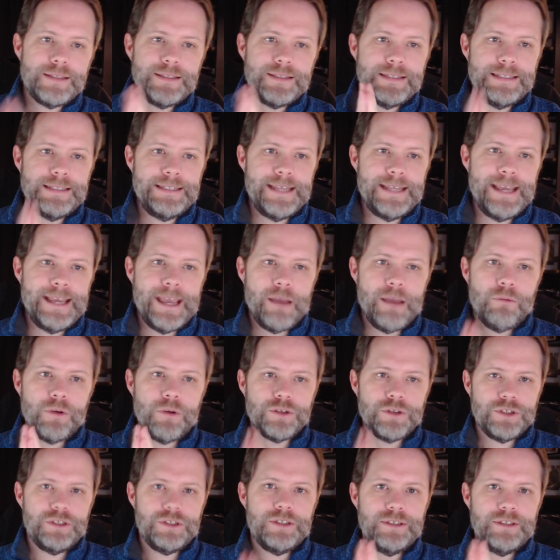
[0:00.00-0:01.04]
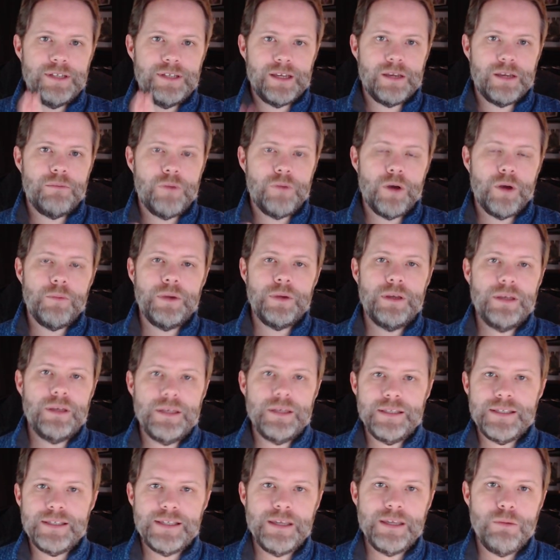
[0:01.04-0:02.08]
Today, I want you to take a moment
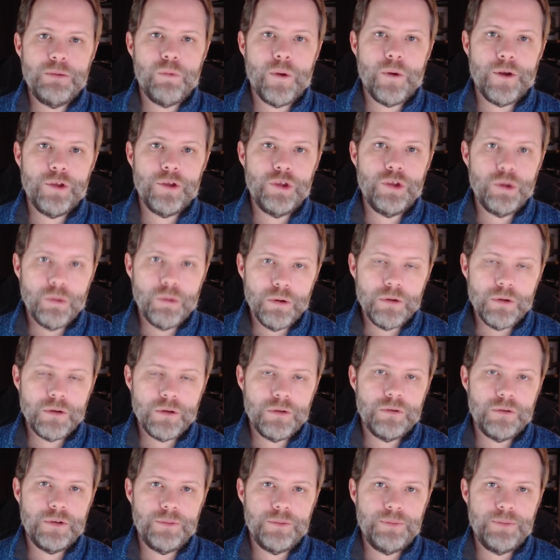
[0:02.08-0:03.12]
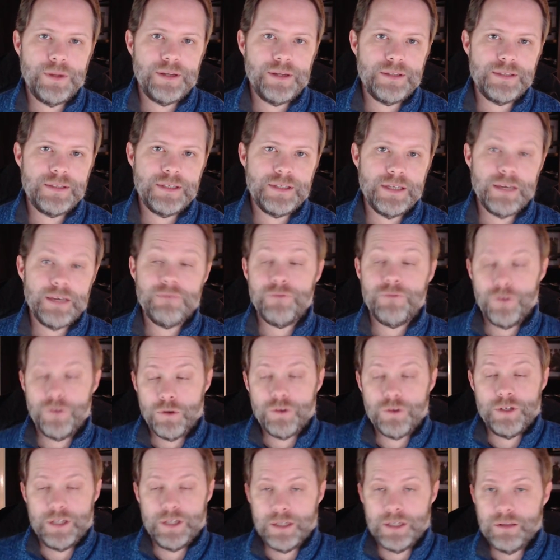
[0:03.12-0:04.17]
and see where your codependency, if you're
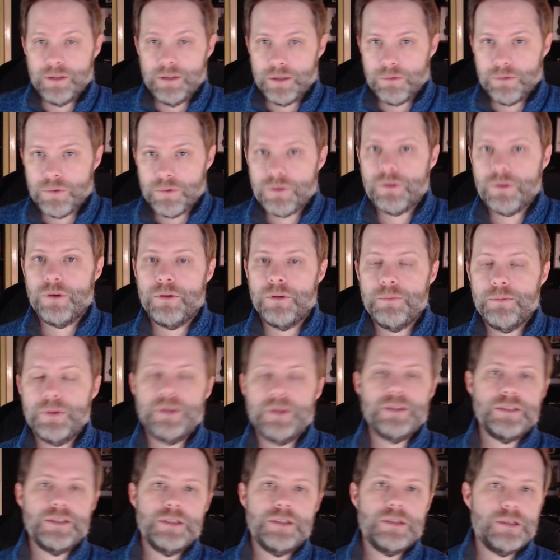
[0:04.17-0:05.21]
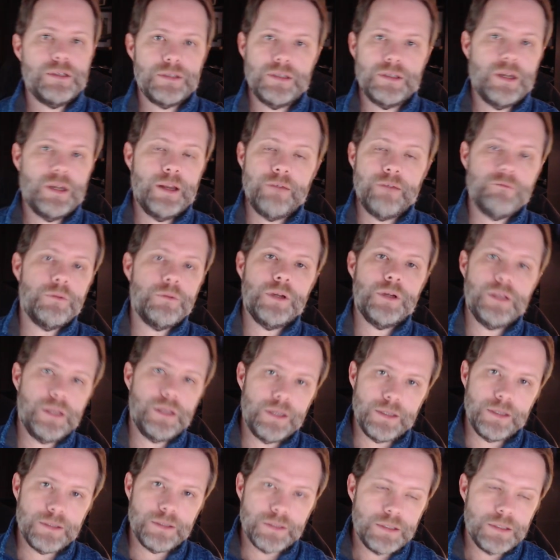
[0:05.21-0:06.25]
dealing with codependency, because not everybody
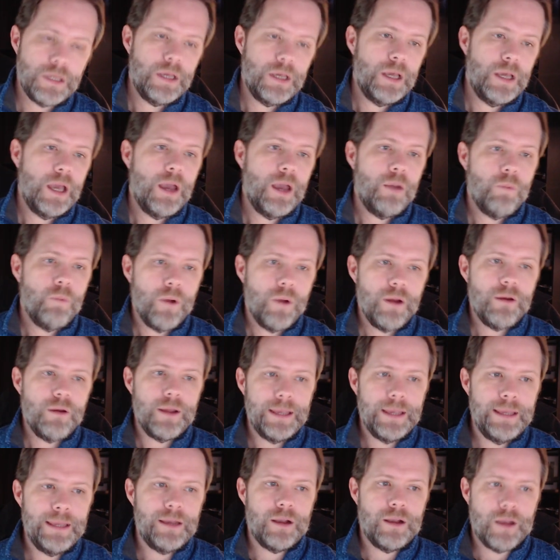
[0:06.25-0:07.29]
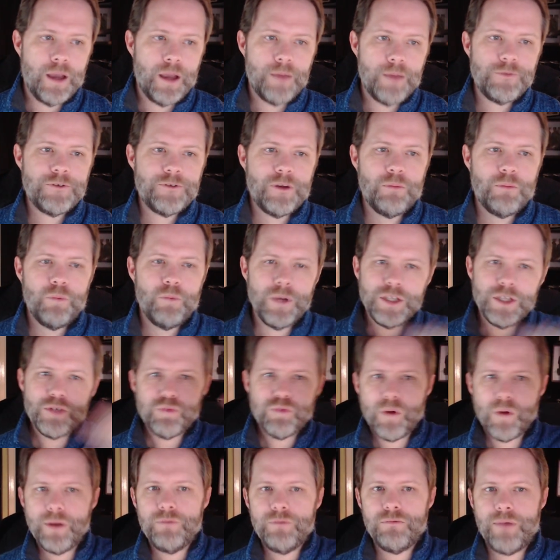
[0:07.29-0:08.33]
is, where it comes from, which
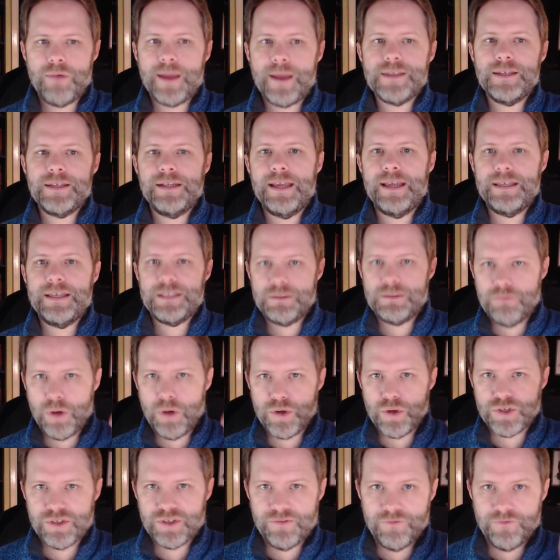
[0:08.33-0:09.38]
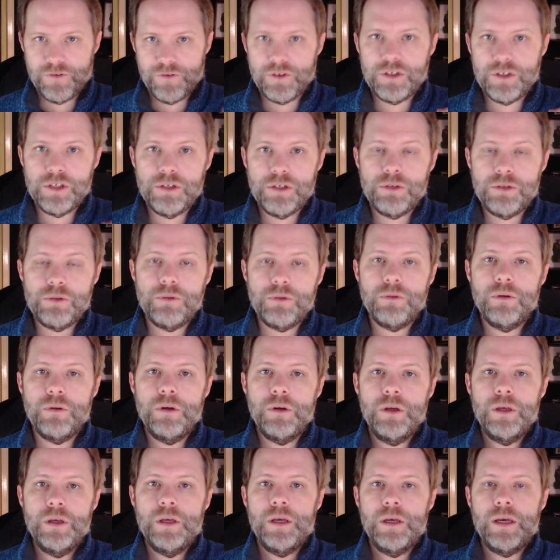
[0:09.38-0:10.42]
one resonates most for you,
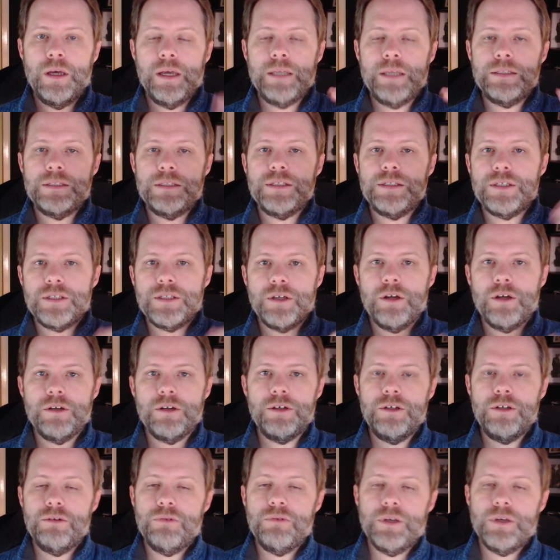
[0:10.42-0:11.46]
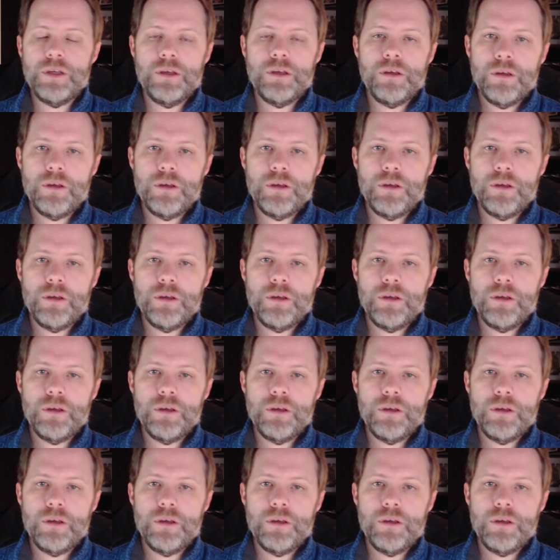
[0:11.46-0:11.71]
and then start doing